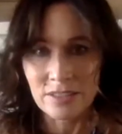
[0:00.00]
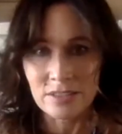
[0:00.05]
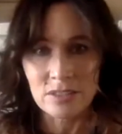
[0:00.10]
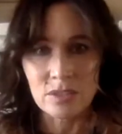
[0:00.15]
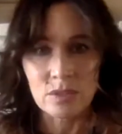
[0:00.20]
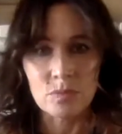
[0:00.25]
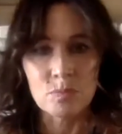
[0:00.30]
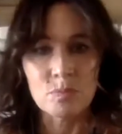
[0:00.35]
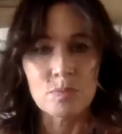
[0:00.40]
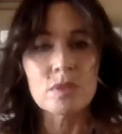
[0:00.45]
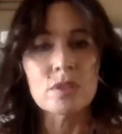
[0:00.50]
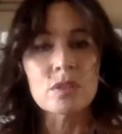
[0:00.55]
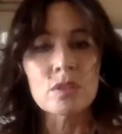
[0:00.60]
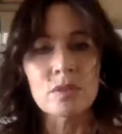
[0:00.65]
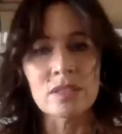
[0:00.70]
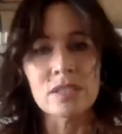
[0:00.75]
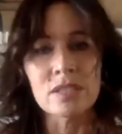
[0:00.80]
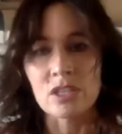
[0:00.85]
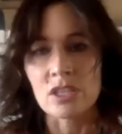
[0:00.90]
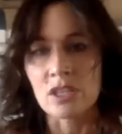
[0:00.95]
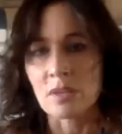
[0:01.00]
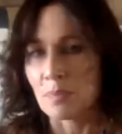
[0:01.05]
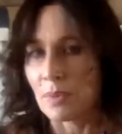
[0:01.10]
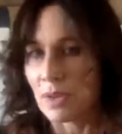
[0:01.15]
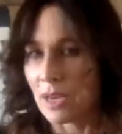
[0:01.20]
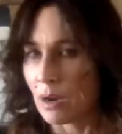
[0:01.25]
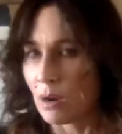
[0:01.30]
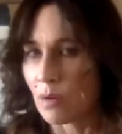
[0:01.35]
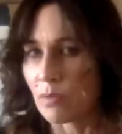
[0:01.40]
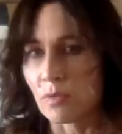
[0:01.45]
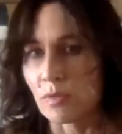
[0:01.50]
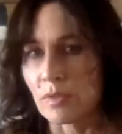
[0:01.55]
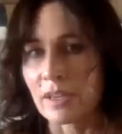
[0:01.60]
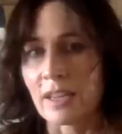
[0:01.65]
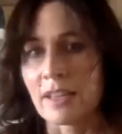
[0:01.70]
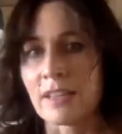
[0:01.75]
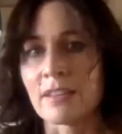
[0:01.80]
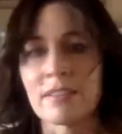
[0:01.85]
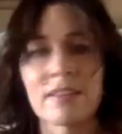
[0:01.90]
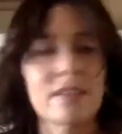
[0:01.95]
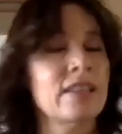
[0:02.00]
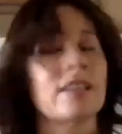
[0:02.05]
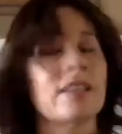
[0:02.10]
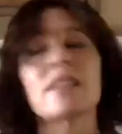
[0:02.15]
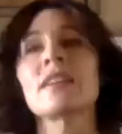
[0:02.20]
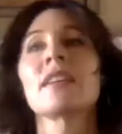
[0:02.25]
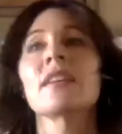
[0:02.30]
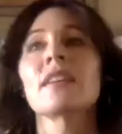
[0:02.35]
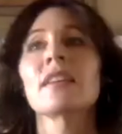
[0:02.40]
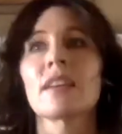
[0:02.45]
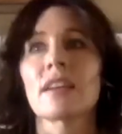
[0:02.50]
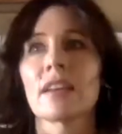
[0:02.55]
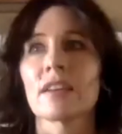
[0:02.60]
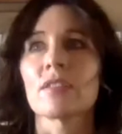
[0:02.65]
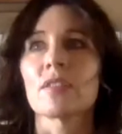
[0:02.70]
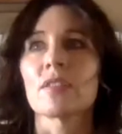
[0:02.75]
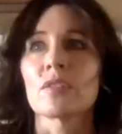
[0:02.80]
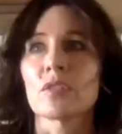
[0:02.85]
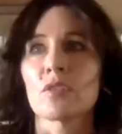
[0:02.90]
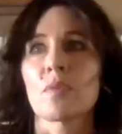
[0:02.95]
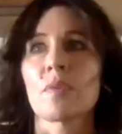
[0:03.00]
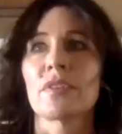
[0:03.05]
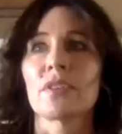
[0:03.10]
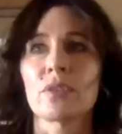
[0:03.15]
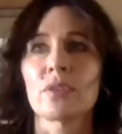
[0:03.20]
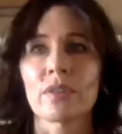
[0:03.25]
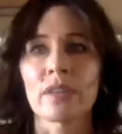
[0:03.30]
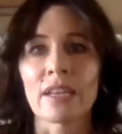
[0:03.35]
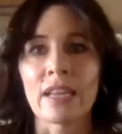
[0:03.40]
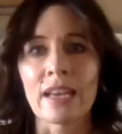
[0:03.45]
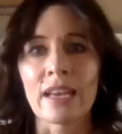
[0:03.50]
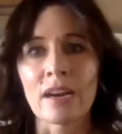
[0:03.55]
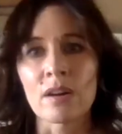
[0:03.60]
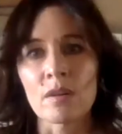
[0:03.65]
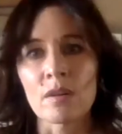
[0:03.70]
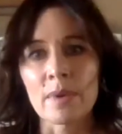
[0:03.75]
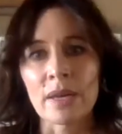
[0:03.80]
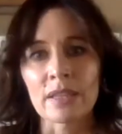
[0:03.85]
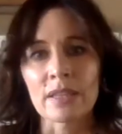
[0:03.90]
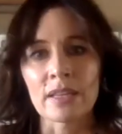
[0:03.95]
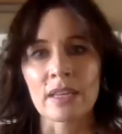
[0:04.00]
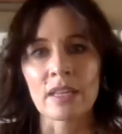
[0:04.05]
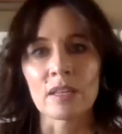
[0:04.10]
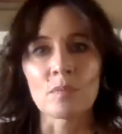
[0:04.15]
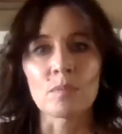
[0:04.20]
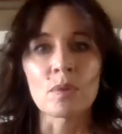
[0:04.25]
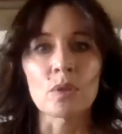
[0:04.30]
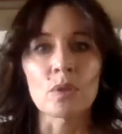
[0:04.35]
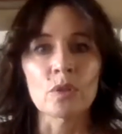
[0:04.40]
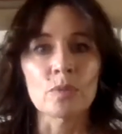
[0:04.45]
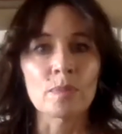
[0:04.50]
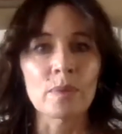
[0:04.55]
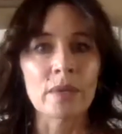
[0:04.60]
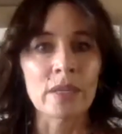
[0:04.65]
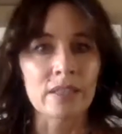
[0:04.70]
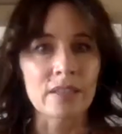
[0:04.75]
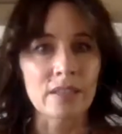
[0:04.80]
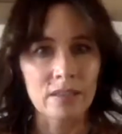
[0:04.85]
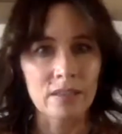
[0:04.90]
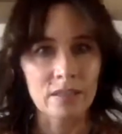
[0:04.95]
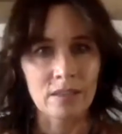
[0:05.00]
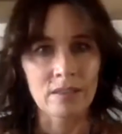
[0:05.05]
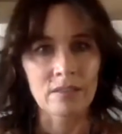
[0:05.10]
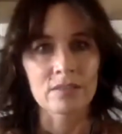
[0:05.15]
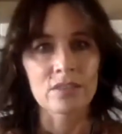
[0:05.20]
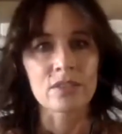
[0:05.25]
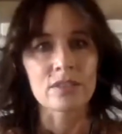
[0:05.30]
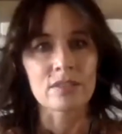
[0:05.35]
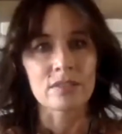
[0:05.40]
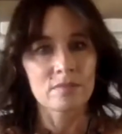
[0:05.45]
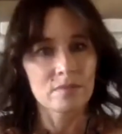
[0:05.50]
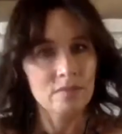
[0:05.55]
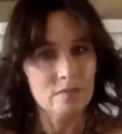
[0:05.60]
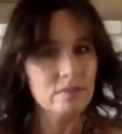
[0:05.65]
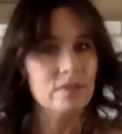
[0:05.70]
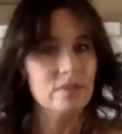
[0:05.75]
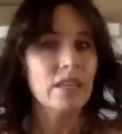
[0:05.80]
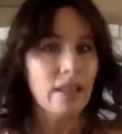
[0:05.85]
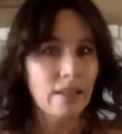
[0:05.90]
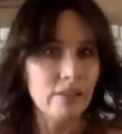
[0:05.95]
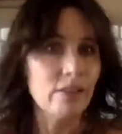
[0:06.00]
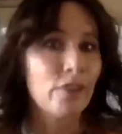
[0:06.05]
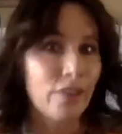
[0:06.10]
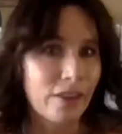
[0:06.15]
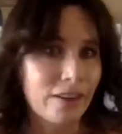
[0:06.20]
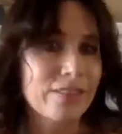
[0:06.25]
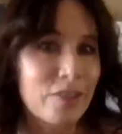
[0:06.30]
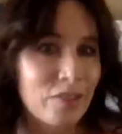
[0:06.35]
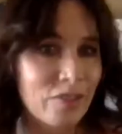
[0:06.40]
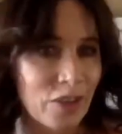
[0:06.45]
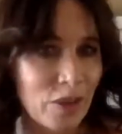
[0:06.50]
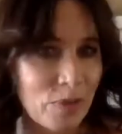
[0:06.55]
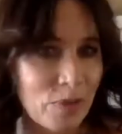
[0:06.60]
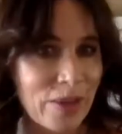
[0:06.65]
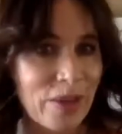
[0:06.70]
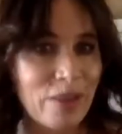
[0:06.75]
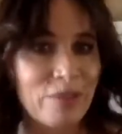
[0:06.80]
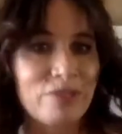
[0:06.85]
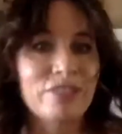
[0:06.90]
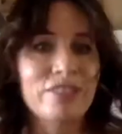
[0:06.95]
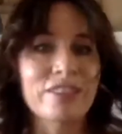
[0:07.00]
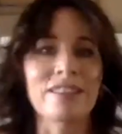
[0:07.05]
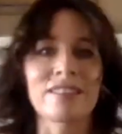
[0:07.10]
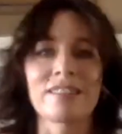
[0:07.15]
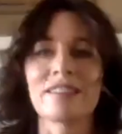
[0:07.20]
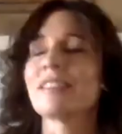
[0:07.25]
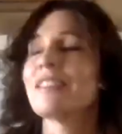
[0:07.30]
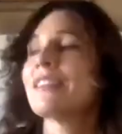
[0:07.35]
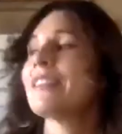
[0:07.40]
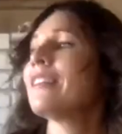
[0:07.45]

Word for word: So blue is such a powerful color, and I, I could probably talk an hour about the color blue, but I'll just tell you that it's a very powerful color.